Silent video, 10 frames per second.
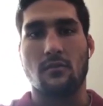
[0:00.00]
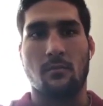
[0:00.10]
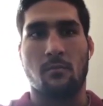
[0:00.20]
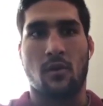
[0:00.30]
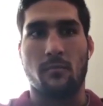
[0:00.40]

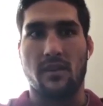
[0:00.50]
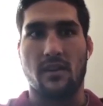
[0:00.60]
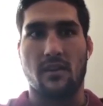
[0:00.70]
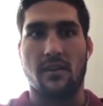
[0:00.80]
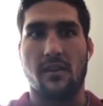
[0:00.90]
Paul Maneri,
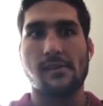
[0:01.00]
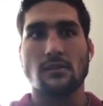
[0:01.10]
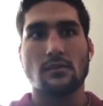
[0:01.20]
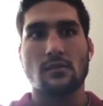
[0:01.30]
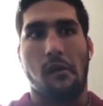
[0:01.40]

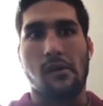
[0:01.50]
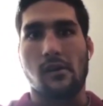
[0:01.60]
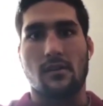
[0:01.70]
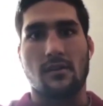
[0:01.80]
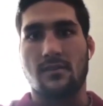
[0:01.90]

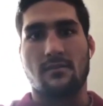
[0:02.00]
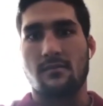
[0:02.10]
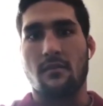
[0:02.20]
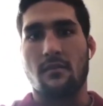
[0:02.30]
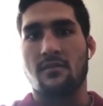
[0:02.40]
is
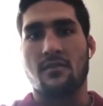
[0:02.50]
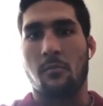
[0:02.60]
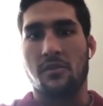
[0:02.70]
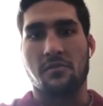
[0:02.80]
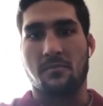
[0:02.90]
so much
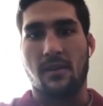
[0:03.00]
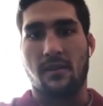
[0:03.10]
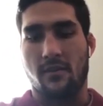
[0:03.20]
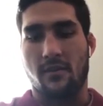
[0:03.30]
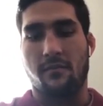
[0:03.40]
respect for
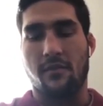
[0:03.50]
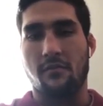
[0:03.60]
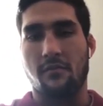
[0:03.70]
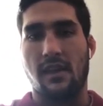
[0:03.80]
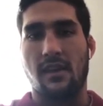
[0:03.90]
him for doing
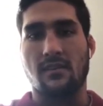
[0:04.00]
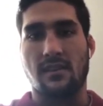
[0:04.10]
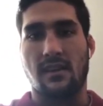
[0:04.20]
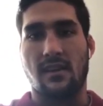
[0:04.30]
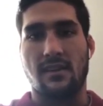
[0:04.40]
that, because
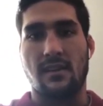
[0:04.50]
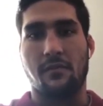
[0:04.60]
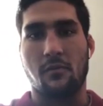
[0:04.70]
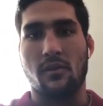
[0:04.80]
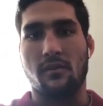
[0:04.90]
I definitely
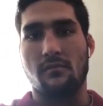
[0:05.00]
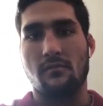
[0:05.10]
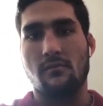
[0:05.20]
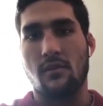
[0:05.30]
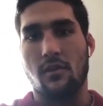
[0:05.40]
wouldn't,
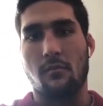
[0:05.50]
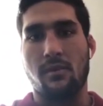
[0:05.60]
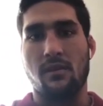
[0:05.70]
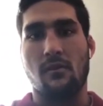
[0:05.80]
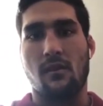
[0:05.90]
you know, be
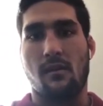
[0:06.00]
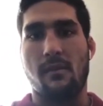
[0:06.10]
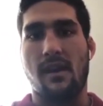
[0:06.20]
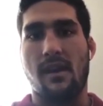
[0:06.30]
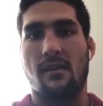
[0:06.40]
where I'm at,
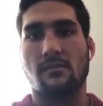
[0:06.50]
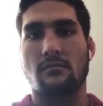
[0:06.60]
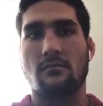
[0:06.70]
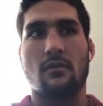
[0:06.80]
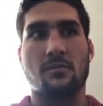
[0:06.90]

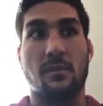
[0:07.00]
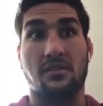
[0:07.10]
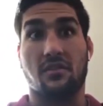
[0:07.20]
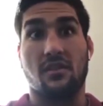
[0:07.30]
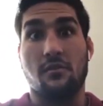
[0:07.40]
especially in
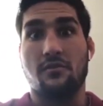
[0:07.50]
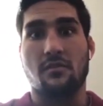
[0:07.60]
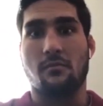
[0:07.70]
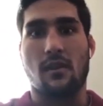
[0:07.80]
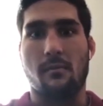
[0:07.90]
Houston where I'm
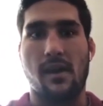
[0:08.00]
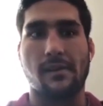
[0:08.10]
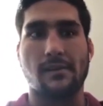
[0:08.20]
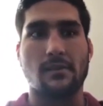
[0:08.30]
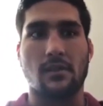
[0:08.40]
at,
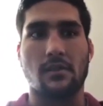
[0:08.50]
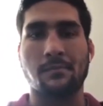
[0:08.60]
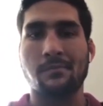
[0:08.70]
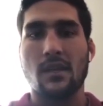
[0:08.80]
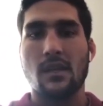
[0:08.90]

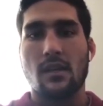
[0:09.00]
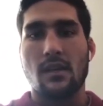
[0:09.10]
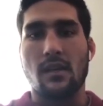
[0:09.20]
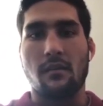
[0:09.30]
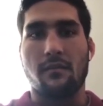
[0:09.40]
if
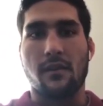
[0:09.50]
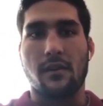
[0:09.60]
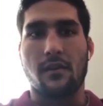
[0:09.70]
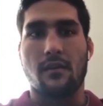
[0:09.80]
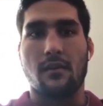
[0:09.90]

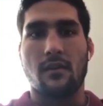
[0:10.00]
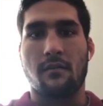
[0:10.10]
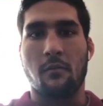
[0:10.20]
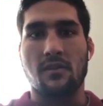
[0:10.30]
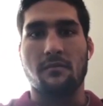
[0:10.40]
it
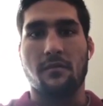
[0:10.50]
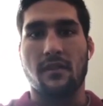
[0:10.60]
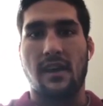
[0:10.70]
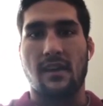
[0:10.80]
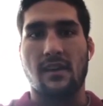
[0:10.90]
wasn't for that.
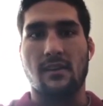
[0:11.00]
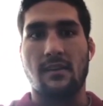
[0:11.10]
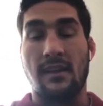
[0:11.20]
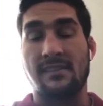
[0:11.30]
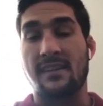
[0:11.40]
And it's
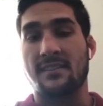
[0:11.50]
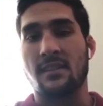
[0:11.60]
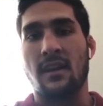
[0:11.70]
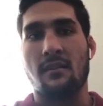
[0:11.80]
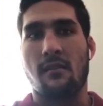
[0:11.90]
actually
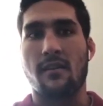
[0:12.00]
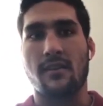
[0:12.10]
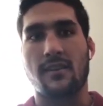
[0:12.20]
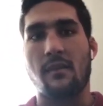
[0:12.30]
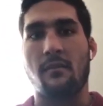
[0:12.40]
ironic
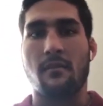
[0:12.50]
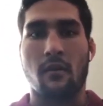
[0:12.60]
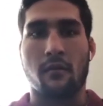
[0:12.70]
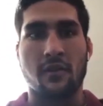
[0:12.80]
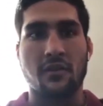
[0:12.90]
that our
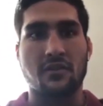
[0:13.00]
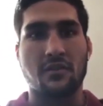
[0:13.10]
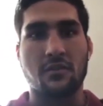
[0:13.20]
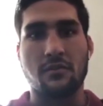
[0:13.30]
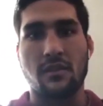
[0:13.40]
first 2
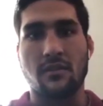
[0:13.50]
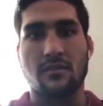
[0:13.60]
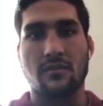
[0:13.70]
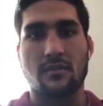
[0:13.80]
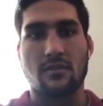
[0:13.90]
years,
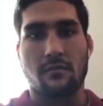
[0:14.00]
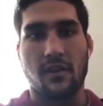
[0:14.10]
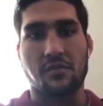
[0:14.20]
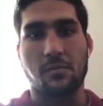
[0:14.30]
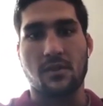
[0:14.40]
freshman and
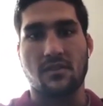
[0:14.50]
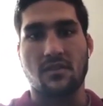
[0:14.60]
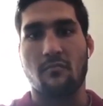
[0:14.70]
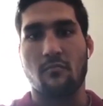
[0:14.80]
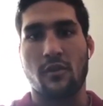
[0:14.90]
sophomore year at
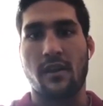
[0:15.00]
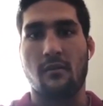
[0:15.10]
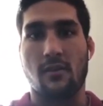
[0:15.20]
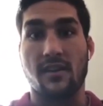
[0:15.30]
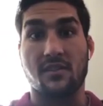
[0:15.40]
Rice, we
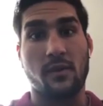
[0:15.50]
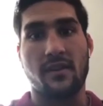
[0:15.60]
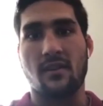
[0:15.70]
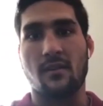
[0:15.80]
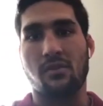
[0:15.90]
ended up playing
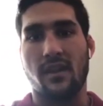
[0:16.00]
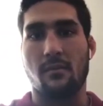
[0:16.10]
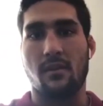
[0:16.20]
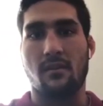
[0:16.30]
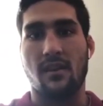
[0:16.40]
them in
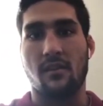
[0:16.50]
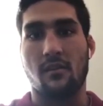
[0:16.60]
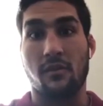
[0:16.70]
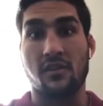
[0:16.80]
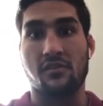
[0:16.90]
the
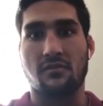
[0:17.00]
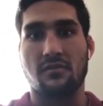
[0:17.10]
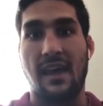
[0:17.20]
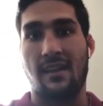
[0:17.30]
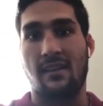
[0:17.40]
regionals at
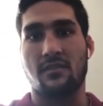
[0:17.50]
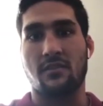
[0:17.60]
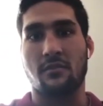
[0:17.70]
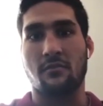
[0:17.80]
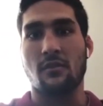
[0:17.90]
LSU.
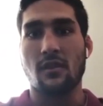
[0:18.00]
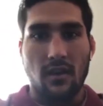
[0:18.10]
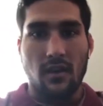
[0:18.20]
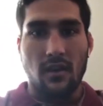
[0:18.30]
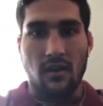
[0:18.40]

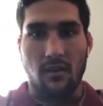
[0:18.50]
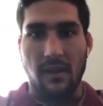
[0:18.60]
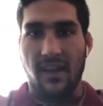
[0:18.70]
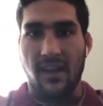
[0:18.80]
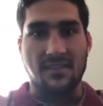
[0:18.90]
And I got
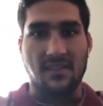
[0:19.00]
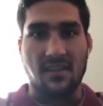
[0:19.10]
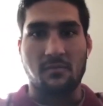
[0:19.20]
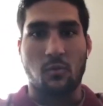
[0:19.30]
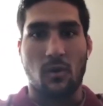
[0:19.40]
to see him
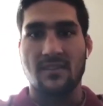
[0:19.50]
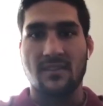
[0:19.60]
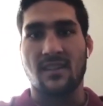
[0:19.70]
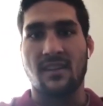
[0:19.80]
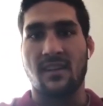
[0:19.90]
twice, and
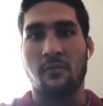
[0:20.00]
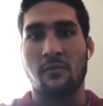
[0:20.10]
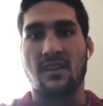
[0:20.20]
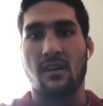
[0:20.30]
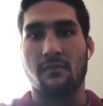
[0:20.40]
it was kind
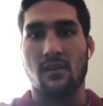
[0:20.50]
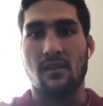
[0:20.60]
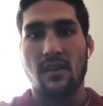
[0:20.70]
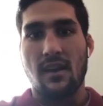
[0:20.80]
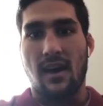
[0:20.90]
of a
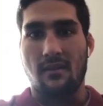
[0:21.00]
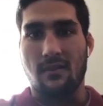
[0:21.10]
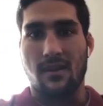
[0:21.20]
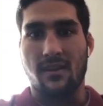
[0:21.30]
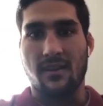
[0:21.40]

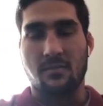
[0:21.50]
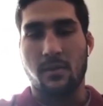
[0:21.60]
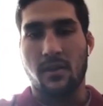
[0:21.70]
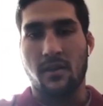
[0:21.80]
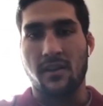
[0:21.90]
ironic
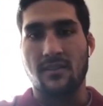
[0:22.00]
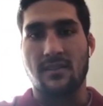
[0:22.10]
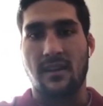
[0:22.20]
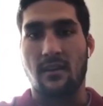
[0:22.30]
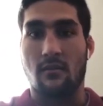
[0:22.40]
experience how
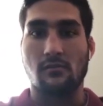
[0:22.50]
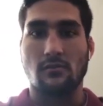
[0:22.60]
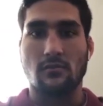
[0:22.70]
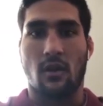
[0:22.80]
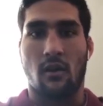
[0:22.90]
all
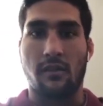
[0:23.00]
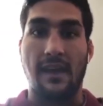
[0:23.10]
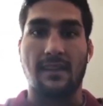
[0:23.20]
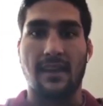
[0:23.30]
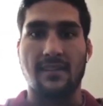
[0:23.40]
that led
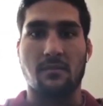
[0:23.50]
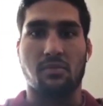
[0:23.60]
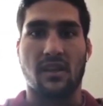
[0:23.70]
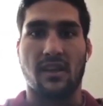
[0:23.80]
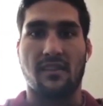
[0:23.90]
to playing
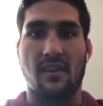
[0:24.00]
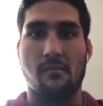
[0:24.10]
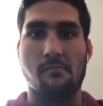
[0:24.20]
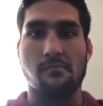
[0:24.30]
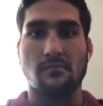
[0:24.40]
them,
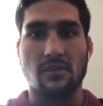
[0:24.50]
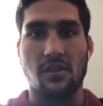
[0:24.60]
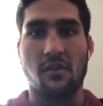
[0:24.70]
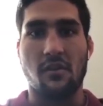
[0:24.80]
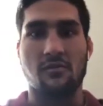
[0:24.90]
you know,
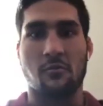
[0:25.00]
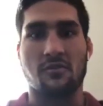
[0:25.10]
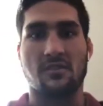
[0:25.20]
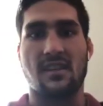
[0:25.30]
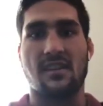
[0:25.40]
towards the end of the year.